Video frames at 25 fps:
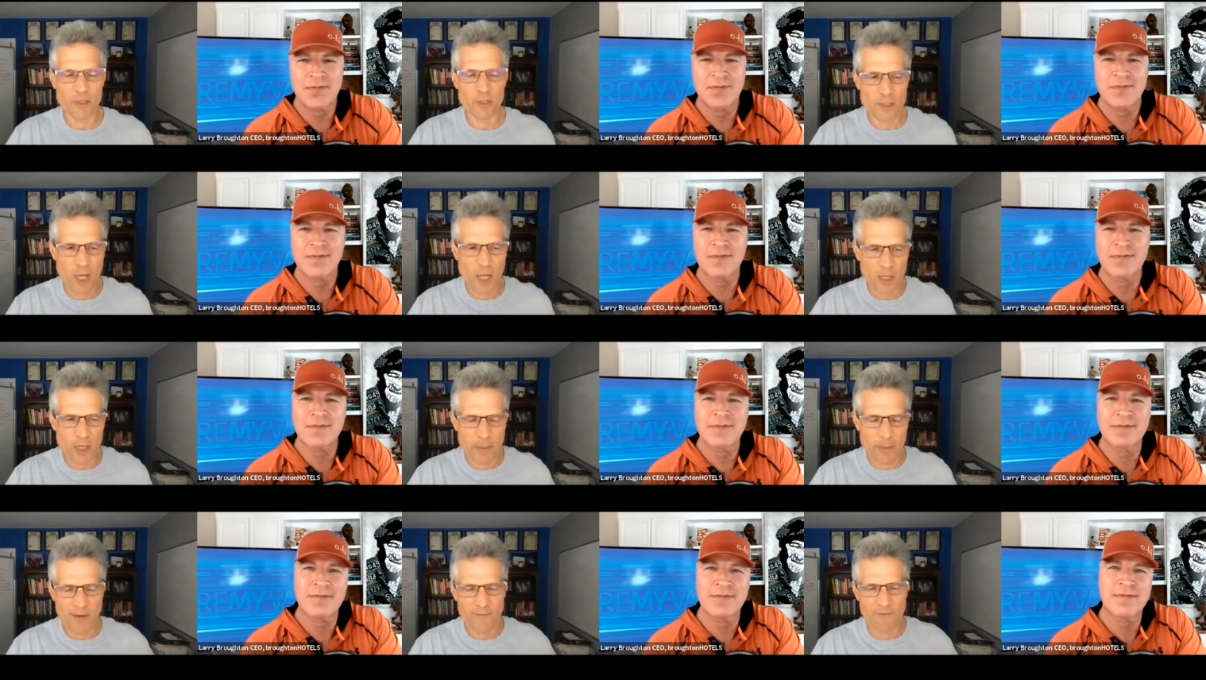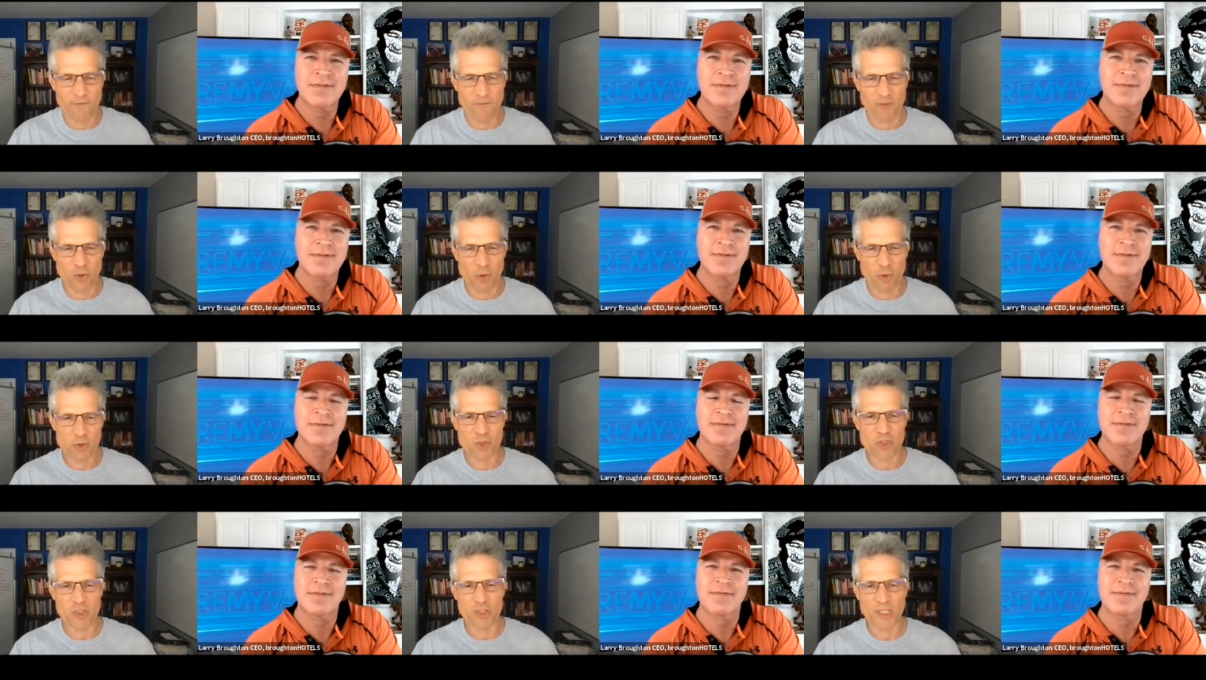Speaker 1: you talk about
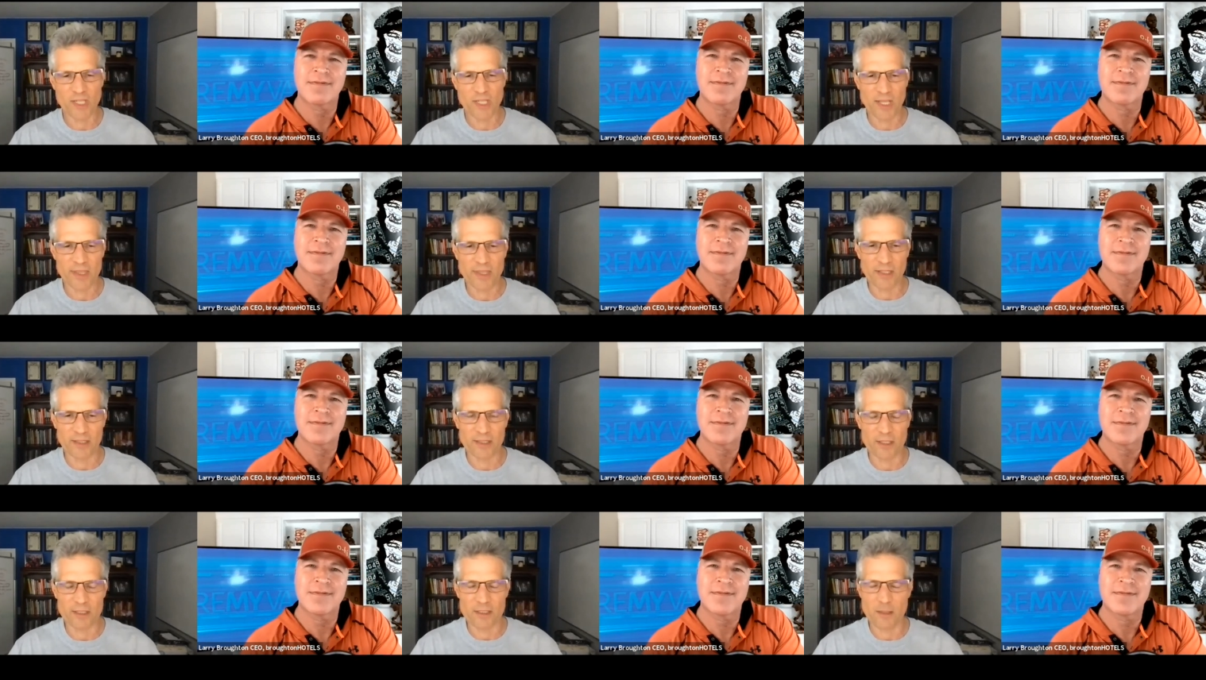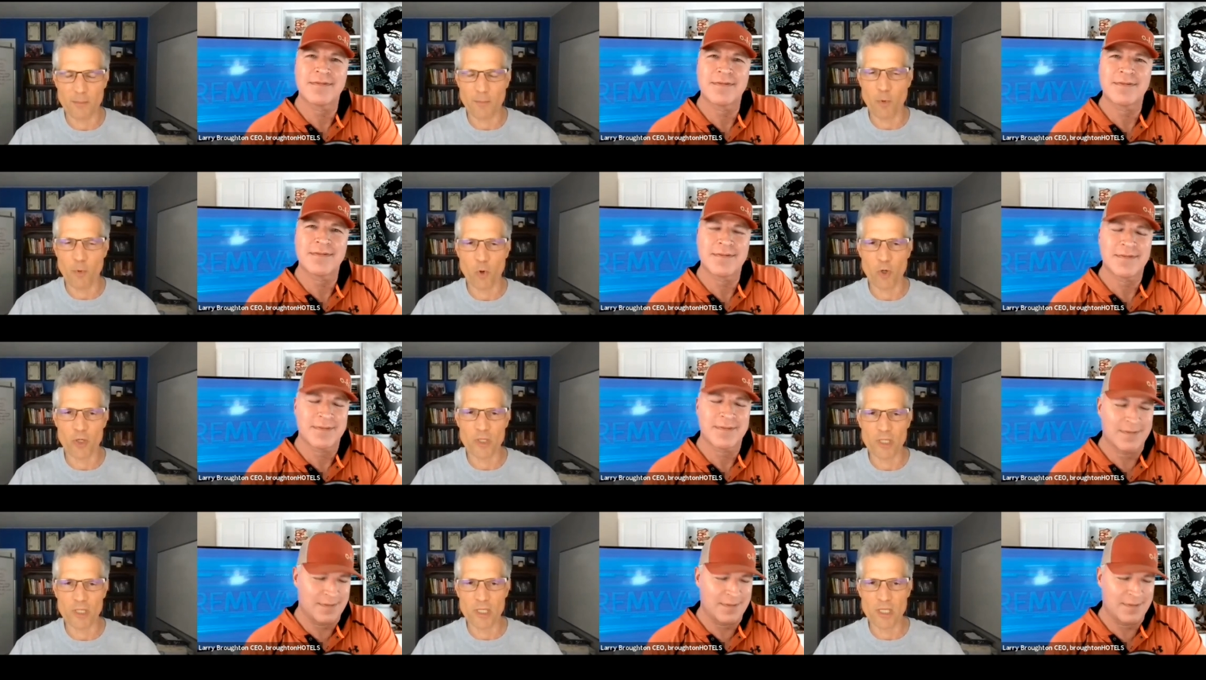virtually, I think that's
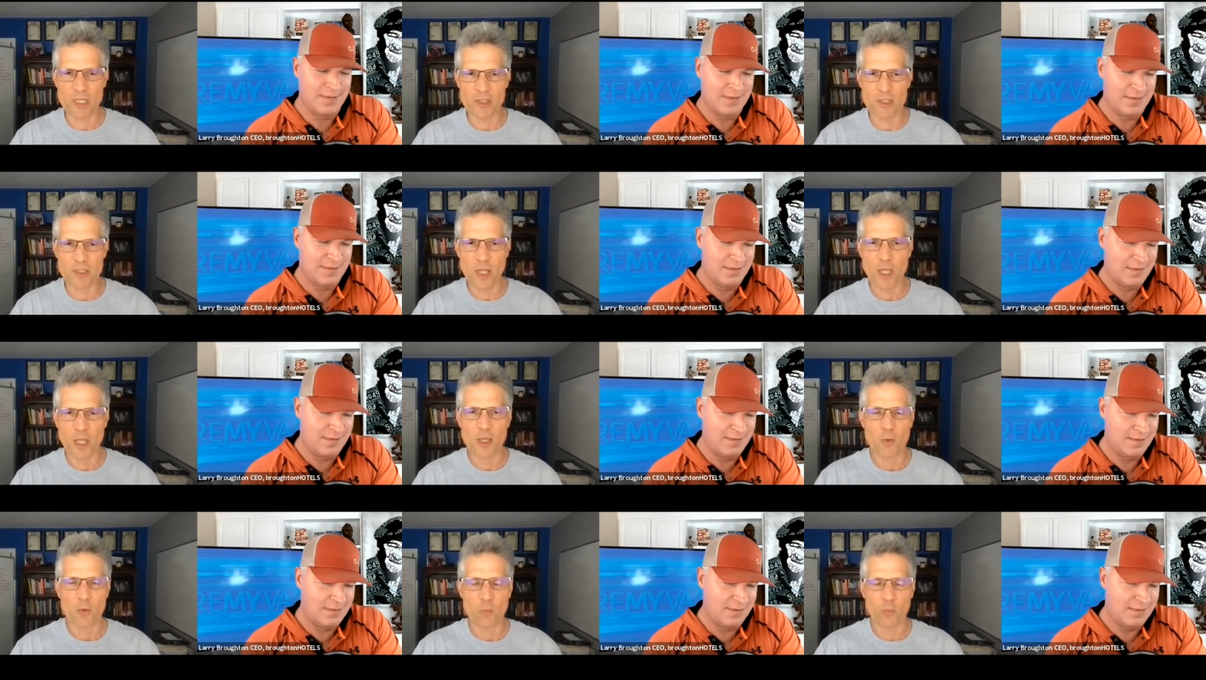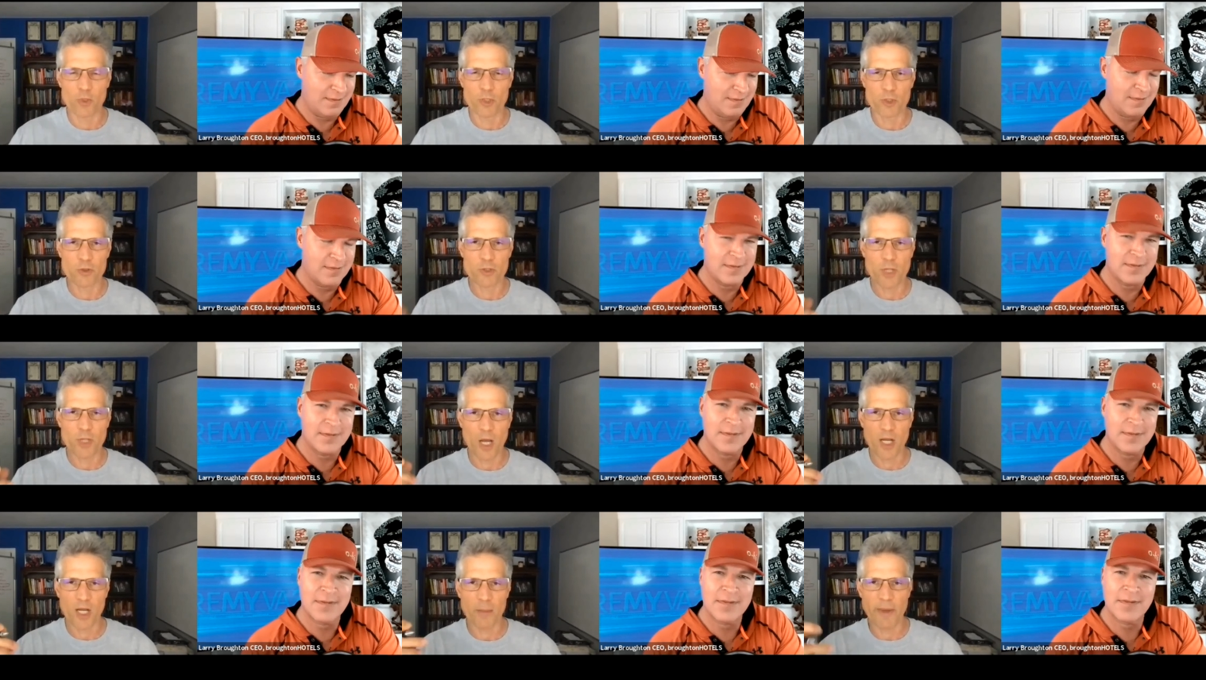important is when you
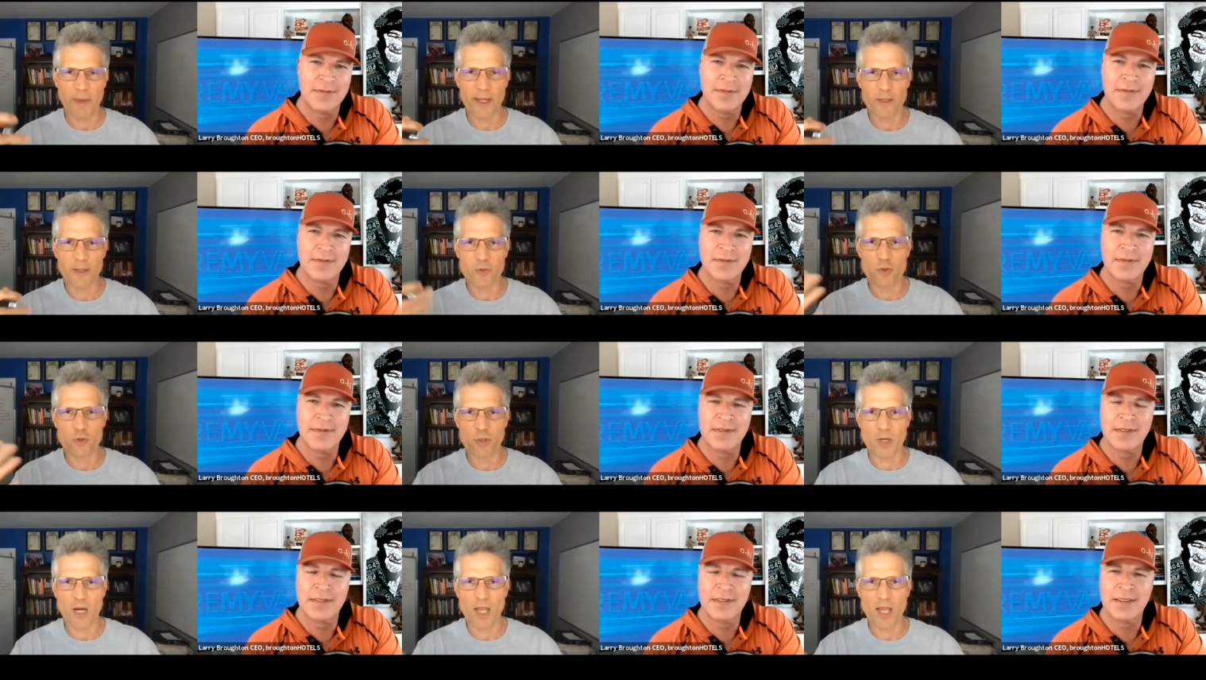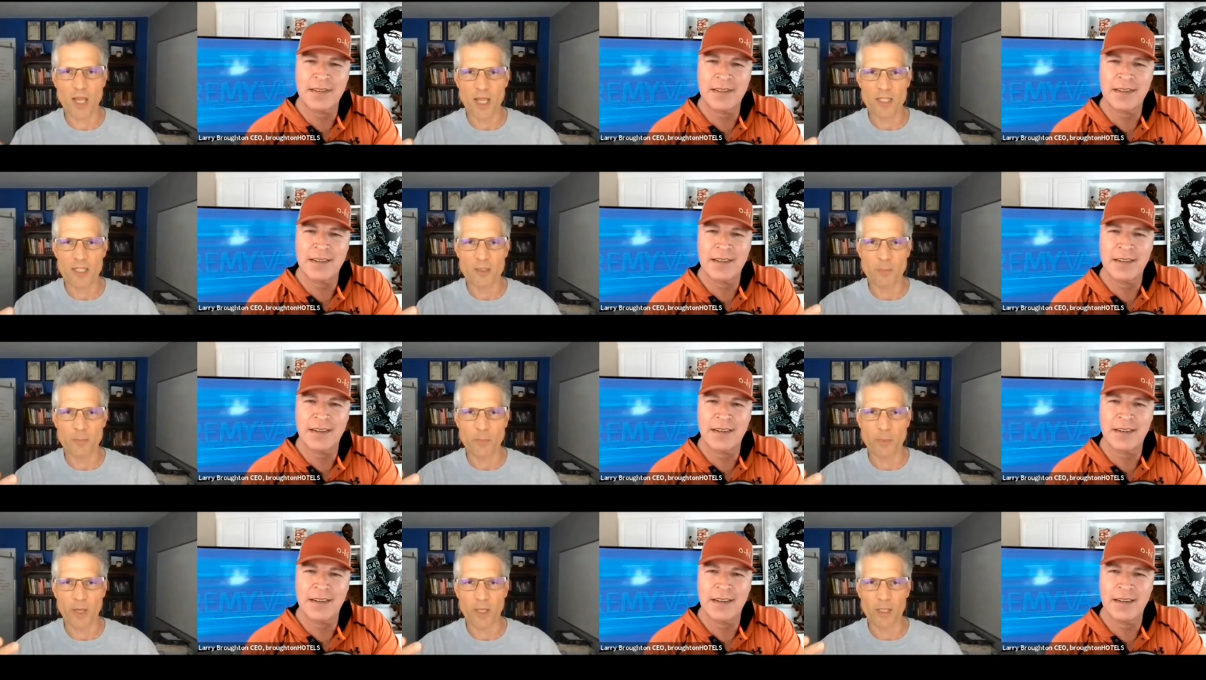talk about
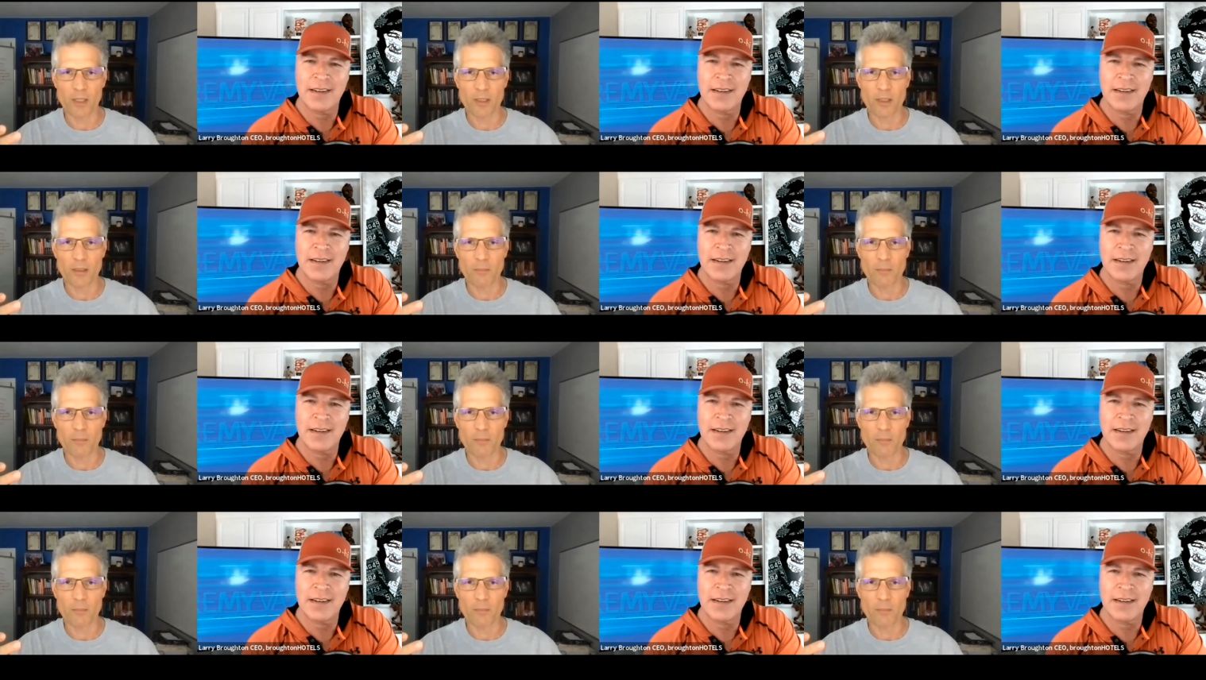dress, but